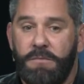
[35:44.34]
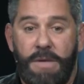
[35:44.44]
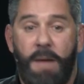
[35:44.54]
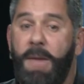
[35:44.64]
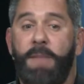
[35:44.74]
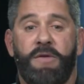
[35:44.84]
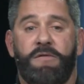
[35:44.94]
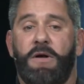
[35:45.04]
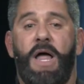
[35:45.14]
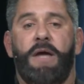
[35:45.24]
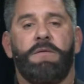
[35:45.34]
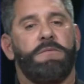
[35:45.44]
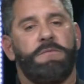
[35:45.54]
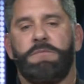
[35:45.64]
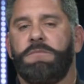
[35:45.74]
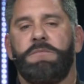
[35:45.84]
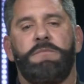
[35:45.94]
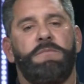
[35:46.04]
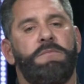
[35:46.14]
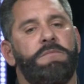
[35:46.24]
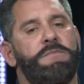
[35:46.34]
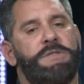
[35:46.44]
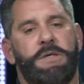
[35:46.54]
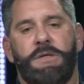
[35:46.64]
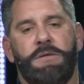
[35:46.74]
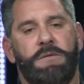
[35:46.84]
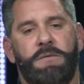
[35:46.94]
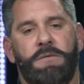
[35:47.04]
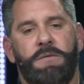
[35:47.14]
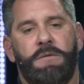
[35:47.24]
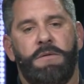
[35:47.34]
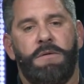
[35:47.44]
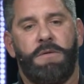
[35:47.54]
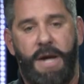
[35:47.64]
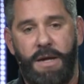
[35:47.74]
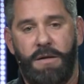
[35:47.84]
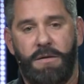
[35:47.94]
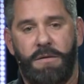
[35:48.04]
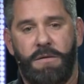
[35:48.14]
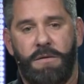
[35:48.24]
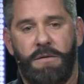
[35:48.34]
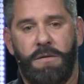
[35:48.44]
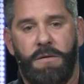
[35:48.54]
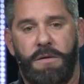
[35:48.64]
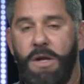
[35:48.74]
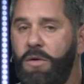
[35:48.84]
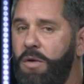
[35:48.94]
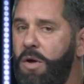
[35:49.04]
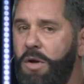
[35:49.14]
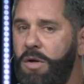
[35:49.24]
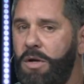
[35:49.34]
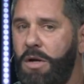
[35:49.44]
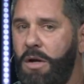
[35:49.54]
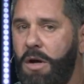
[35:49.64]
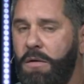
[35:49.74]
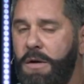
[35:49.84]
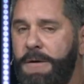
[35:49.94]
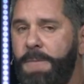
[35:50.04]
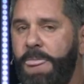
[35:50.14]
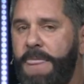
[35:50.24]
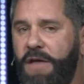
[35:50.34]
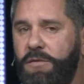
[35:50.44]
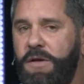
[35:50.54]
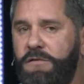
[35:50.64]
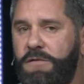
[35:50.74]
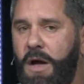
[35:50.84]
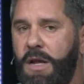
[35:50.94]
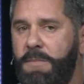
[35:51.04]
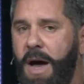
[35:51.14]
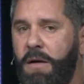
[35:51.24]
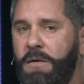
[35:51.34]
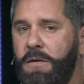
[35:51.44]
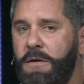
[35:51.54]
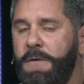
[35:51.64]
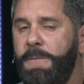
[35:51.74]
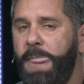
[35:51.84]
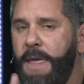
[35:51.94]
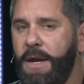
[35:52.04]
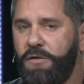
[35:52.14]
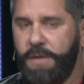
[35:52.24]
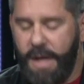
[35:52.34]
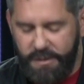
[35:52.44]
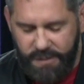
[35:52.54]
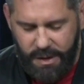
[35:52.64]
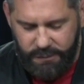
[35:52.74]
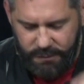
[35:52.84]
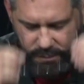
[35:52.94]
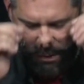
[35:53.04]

Now, mamas are like, mm-mm, sucker, right? No, no, no, no, no, no, no, no. That's what this is talking about. And here's what God says.